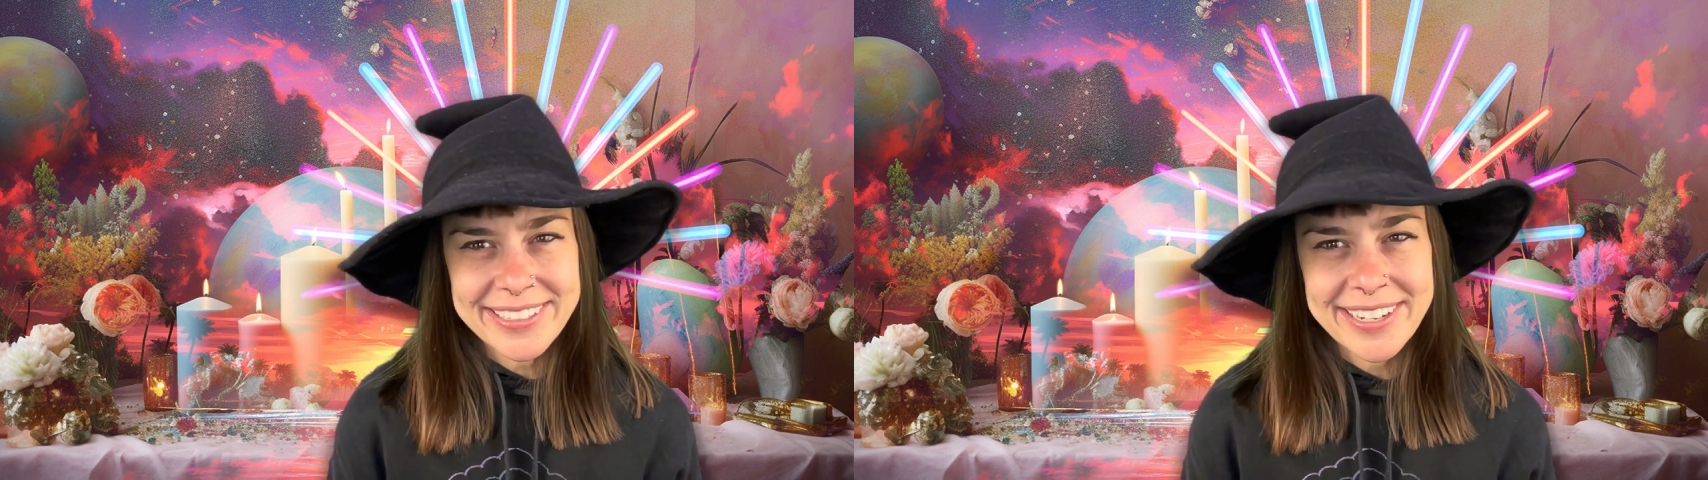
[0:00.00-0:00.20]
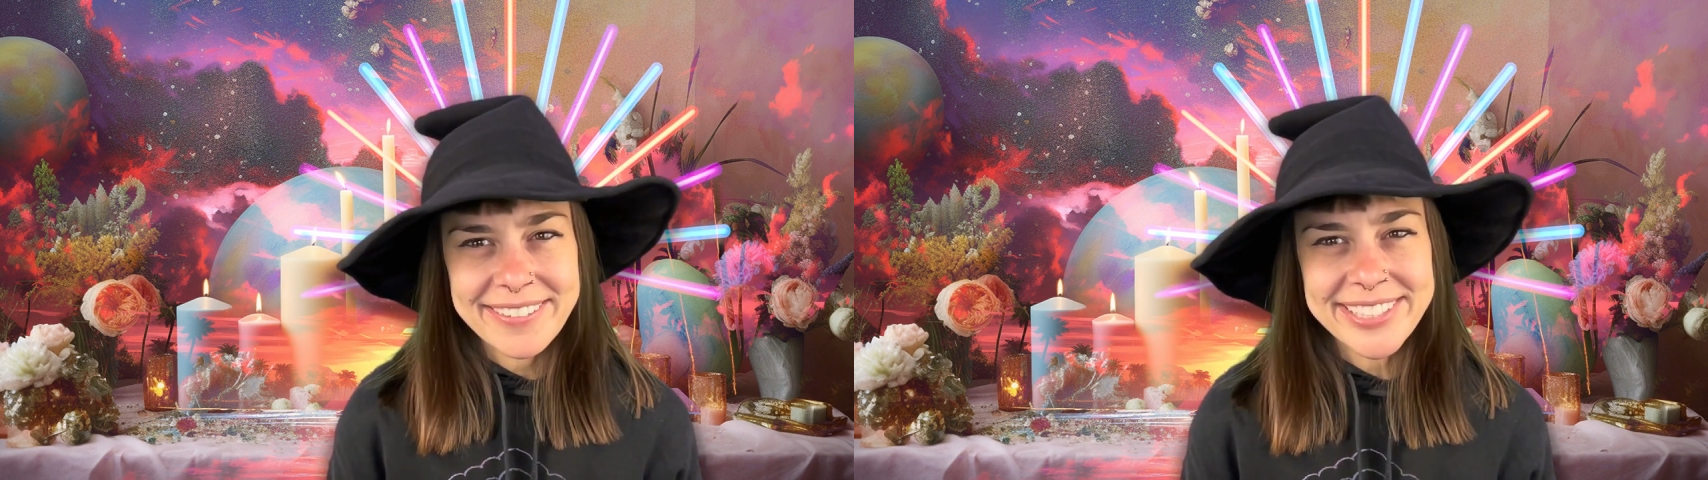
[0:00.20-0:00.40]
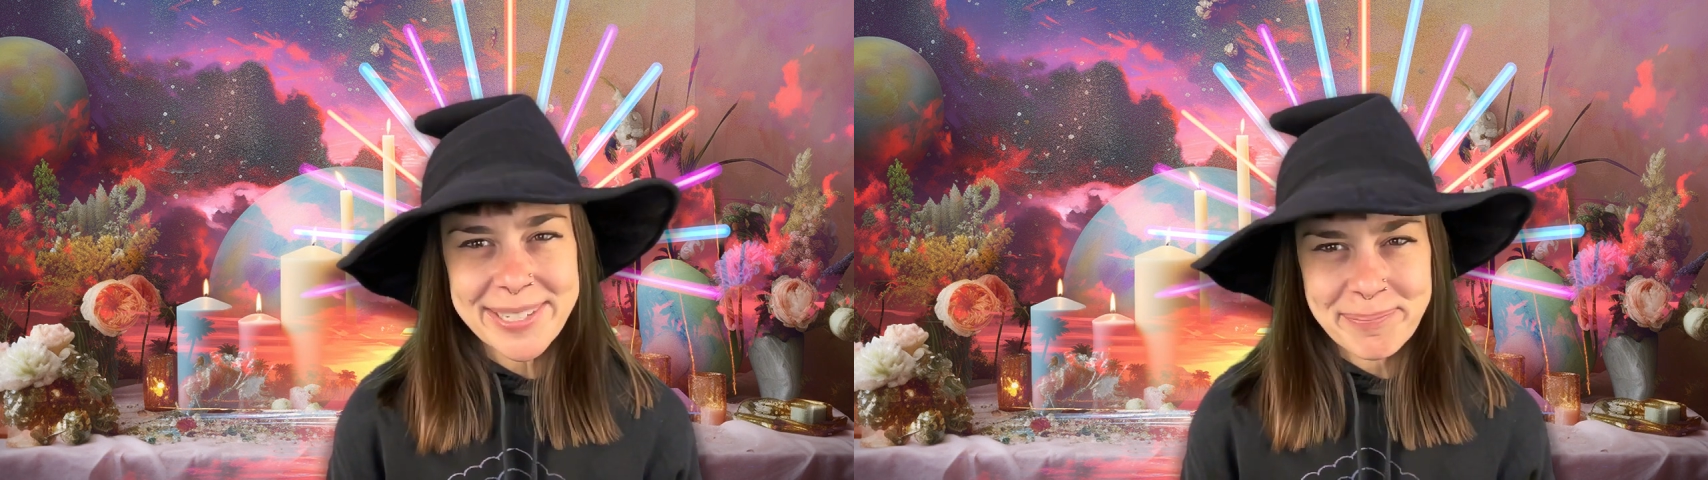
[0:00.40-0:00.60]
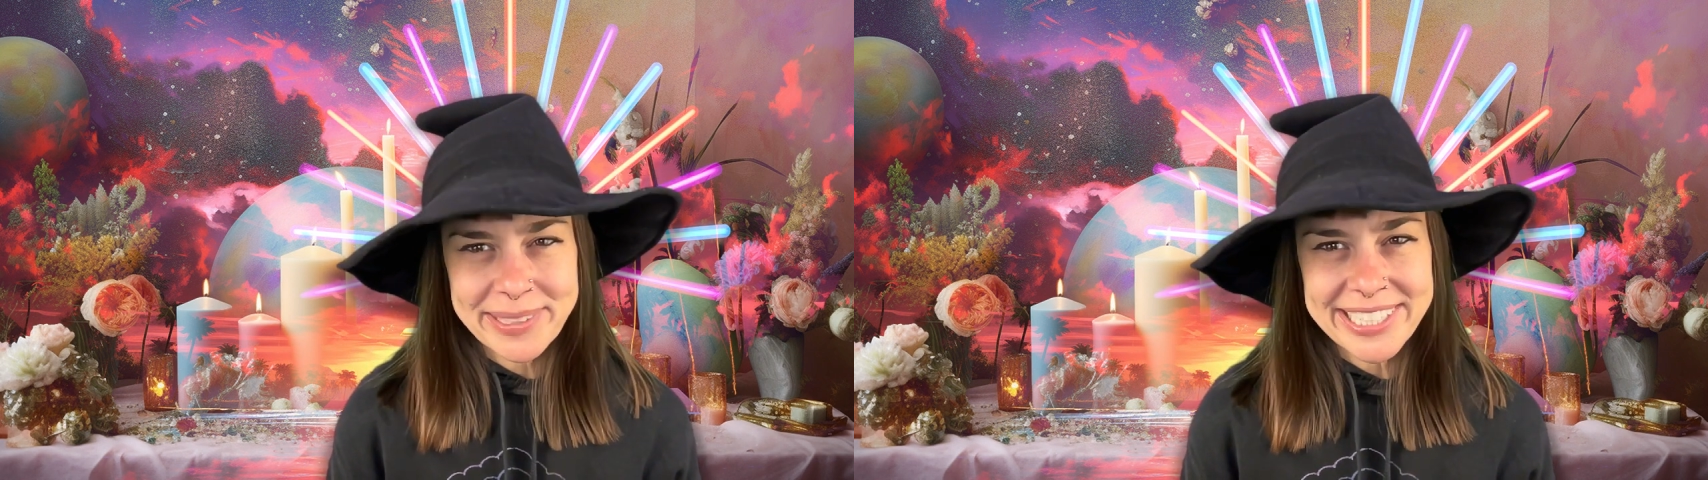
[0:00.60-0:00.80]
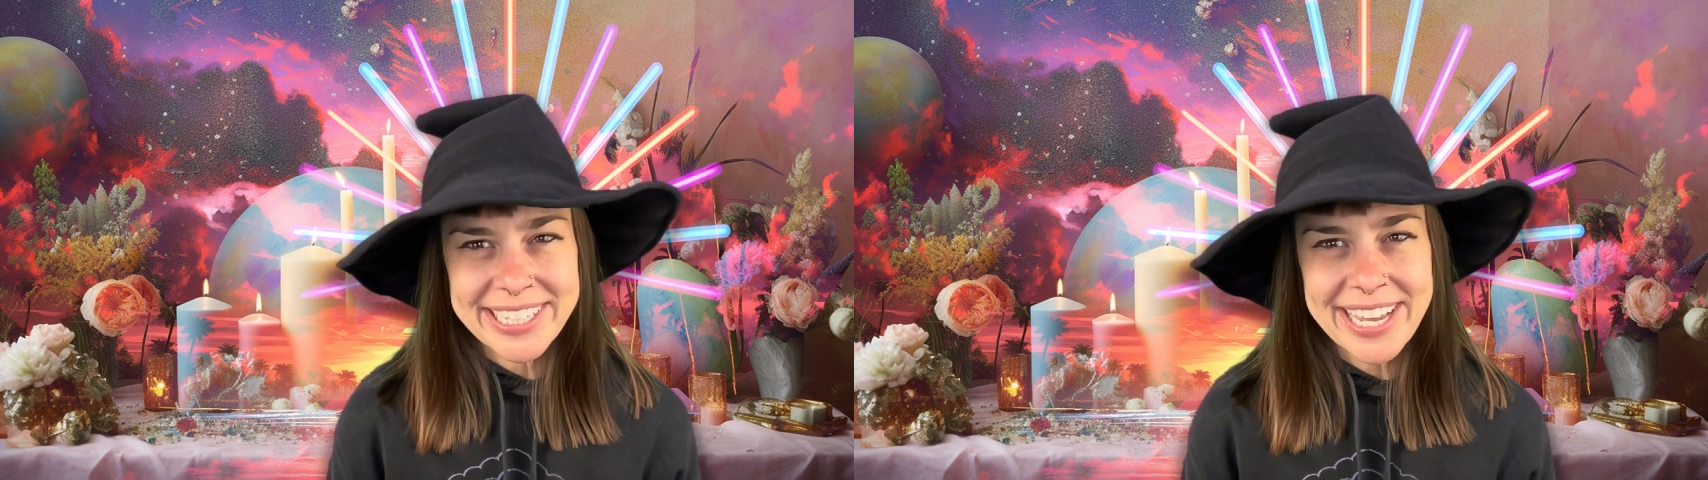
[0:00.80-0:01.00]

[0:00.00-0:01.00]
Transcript: of simply